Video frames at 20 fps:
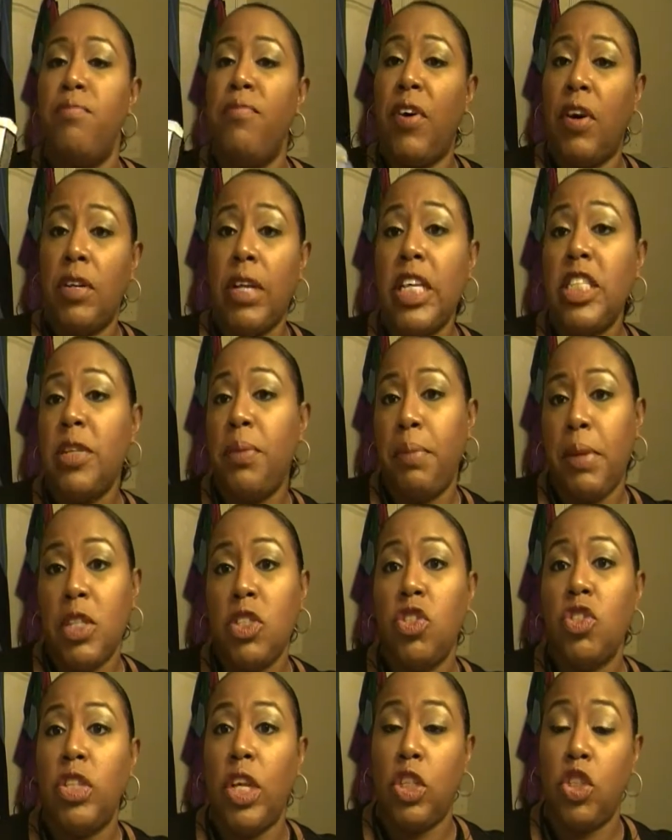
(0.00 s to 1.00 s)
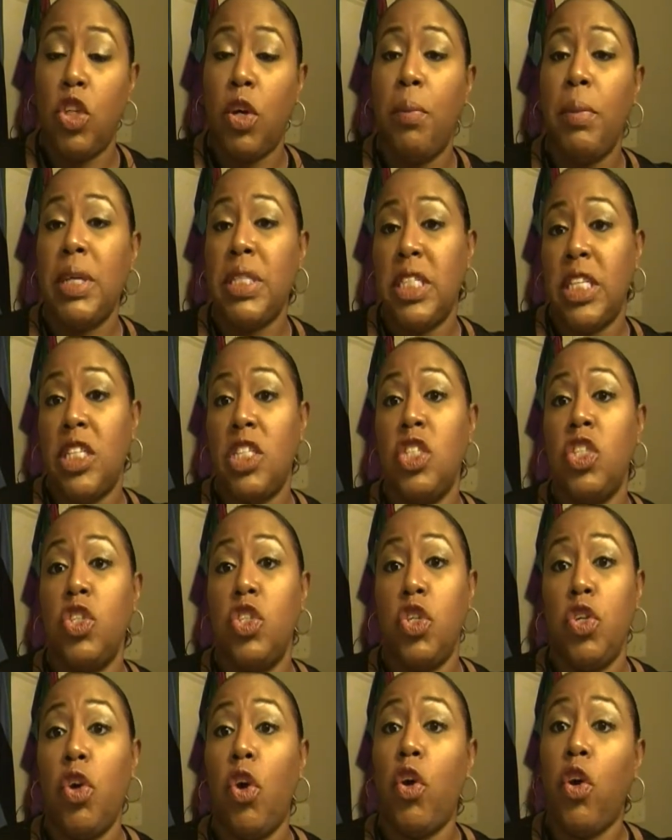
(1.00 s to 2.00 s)
foundation mixers that you can mix
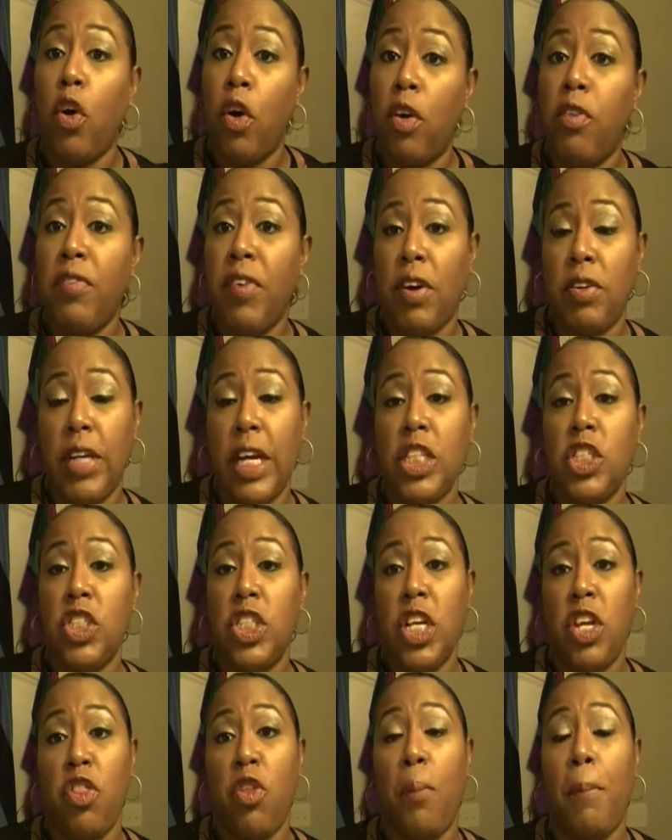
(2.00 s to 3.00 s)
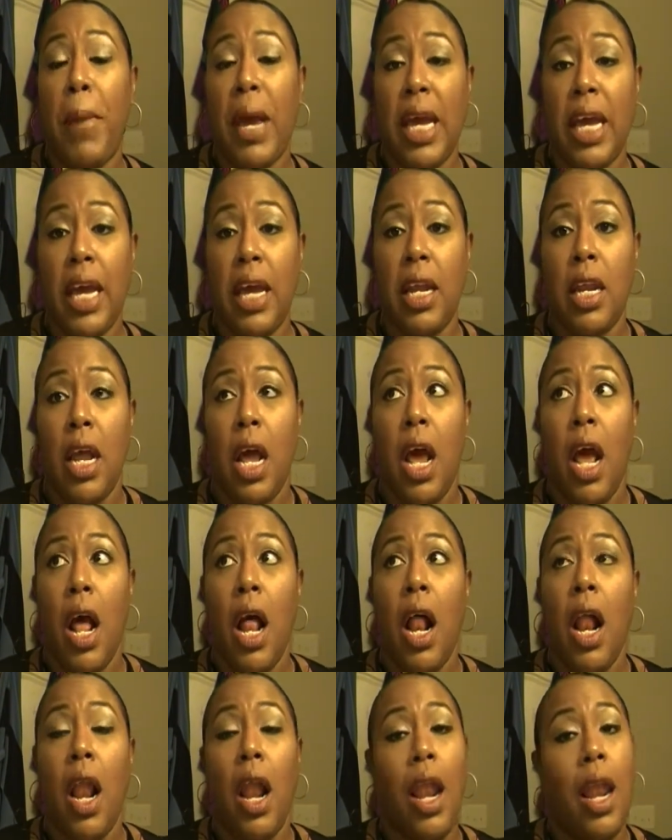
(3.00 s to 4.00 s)
into your current foundation to either make it
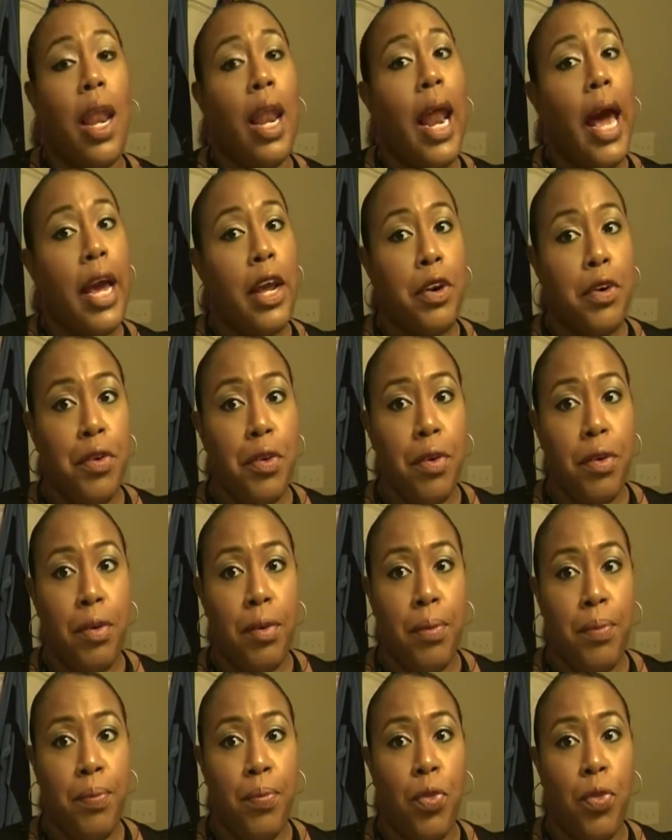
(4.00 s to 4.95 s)
lighter,